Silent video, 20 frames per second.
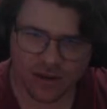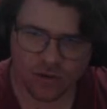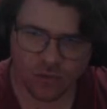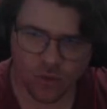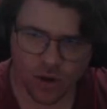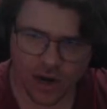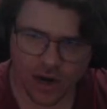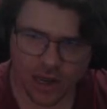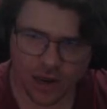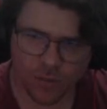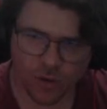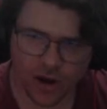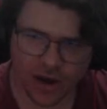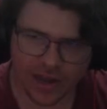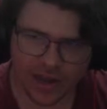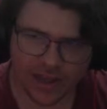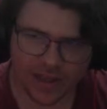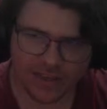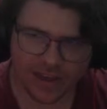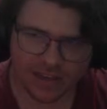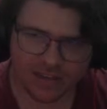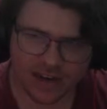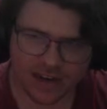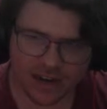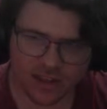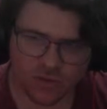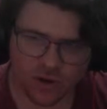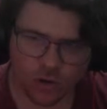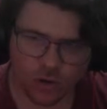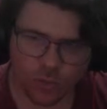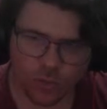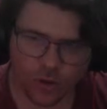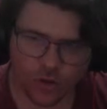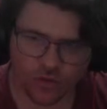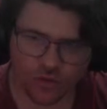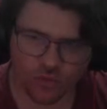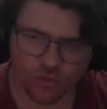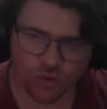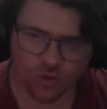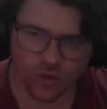Riley O'Brien again takes it out of the ruck,
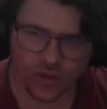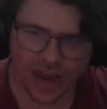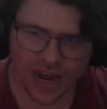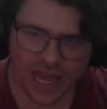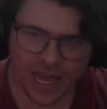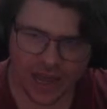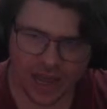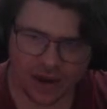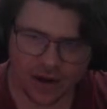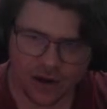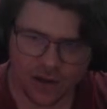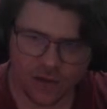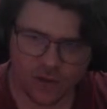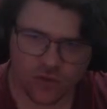almost threw that out.